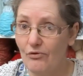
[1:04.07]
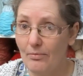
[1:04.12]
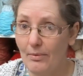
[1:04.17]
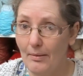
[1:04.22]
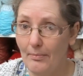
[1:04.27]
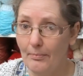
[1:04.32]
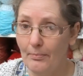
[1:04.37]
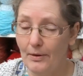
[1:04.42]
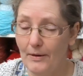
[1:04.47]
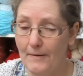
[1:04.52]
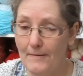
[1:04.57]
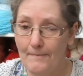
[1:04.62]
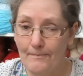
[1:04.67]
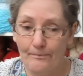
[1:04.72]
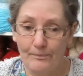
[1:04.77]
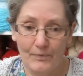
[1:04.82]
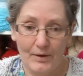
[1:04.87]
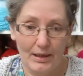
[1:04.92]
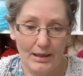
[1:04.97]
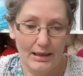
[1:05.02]
remember,
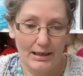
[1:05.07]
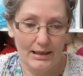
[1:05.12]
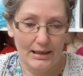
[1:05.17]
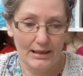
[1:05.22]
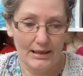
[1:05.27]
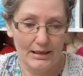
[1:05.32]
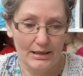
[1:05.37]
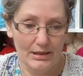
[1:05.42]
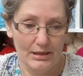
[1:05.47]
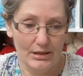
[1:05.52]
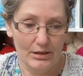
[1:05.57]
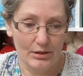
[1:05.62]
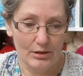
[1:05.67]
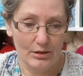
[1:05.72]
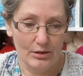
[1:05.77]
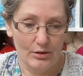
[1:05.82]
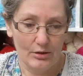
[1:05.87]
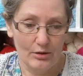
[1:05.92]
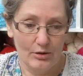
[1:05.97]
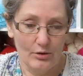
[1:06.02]
is
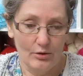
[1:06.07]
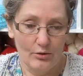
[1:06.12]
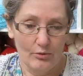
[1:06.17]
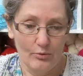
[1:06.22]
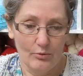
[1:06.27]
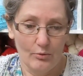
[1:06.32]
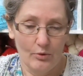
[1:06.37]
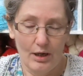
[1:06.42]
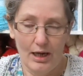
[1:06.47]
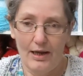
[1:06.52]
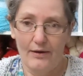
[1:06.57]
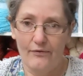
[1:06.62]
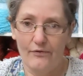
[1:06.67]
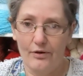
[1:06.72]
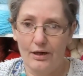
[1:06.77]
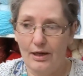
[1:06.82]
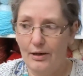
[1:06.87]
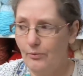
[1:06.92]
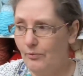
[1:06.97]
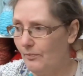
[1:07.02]

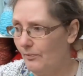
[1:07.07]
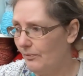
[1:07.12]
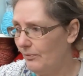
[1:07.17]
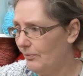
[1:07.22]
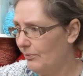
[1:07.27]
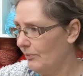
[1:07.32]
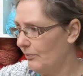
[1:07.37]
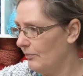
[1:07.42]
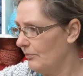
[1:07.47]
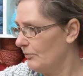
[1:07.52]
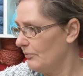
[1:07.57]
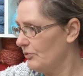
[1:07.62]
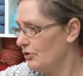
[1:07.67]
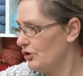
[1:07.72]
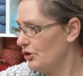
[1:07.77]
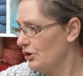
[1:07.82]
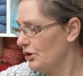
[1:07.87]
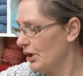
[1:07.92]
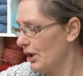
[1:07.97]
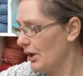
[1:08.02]
whatever I
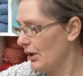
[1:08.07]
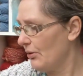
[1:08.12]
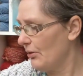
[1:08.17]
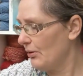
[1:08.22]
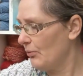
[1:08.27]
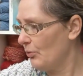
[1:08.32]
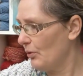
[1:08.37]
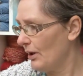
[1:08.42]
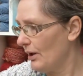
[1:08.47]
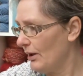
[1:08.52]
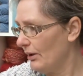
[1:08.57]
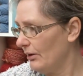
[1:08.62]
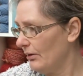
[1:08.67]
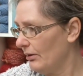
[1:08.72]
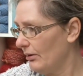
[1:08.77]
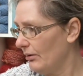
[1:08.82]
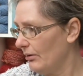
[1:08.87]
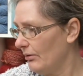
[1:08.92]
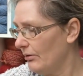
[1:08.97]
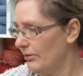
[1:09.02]
show and work
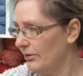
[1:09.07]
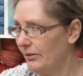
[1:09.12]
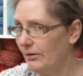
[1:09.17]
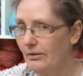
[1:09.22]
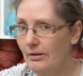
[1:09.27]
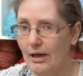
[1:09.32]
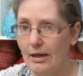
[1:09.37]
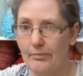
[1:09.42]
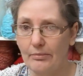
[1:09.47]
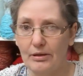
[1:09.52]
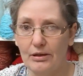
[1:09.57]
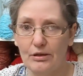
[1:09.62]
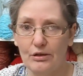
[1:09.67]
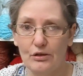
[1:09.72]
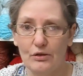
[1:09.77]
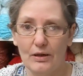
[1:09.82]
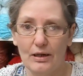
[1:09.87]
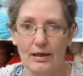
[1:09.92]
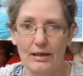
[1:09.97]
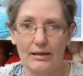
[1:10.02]
on, I'm going to
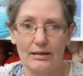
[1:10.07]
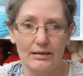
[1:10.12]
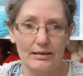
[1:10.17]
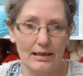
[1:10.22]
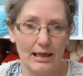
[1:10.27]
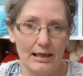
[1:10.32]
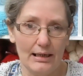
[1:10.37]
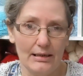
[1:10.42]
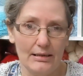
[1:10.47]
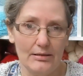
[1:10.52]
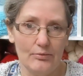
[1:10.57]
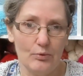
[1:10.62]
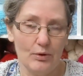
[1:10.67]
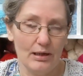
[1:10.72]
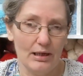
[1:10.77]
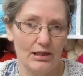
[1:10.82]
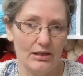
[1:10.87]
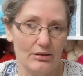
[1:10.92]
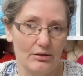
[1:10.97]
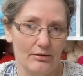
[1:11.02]
try and date
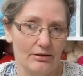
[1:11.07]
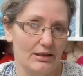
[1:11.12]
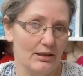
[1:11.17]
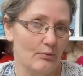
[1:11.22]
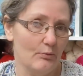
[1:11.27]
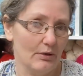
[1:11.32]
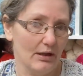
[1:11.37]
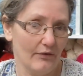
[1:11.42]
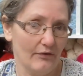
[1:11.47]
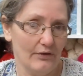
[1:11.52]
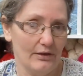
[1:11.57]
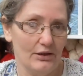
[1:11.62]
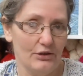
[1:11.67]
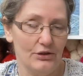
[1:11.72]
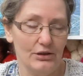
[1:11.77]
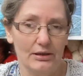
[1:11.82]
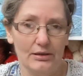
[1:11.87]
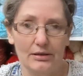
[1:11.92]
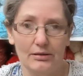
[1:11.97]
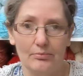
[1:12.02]
when I started and when I
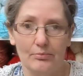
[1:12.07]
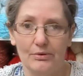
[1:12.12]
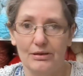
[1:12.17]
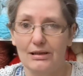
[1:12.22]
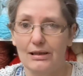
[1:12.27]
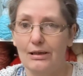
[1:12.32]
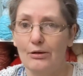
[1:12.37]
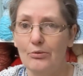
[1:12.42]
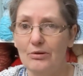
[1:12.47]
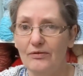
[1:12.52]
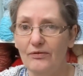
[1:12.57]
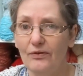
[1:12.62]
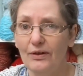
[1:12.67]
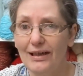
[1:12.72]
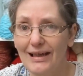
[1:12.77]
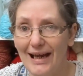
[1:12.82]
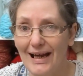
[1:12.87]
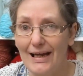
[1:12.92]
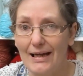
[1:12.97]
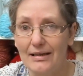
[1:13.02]
finished it, because I always
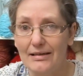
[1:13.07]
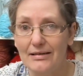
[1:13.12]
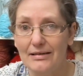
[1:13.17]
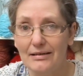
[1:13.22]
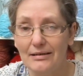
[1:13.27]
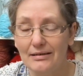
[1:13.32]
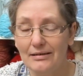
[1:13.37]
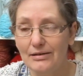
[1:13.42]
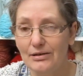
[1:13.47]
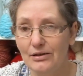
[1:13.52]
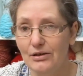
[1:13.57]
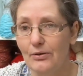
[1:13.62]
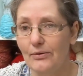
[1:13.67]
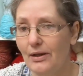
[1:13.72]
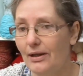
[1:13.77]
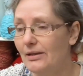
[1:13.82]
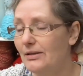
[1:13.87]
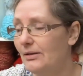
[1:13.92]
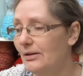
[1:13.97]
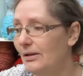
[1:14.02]
forget to do
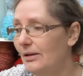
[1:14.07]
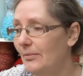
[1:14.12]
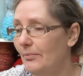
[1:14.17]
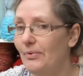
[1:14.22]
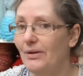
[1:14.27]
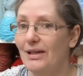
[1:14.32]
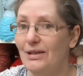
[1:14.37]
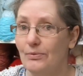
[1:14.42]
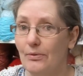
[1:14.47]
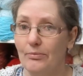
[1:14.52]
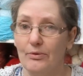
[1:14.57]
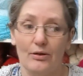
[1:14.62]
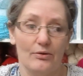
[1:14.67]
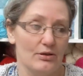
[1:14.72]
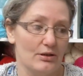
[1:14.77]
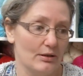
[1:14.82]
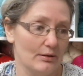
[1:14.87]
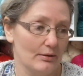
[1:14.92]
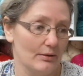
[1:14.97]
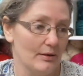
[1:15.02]
that, but that's what I'm going
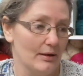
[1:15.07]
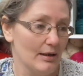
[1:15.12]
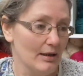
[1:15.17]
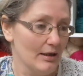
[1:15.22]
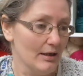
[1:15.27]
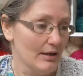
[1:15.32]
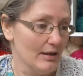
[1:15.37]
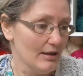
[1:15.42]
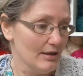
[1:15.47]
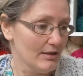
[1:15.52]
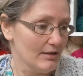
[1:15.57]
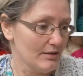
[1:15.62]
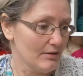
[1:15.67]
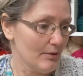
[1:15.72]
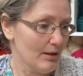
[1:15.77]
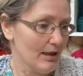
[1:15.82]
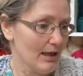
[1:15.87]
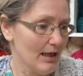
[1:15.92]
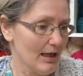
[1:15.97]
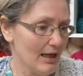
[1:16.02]
to do. So
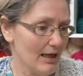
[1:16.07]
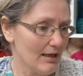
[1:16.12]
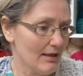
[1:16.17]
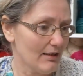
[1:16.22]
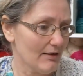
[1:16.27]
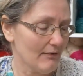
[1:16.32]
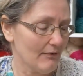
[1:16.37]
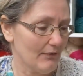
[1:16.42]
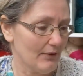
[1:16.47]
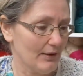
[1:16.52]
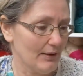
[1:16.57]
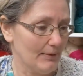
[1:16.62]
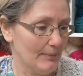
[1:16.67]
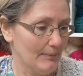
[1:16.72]
I have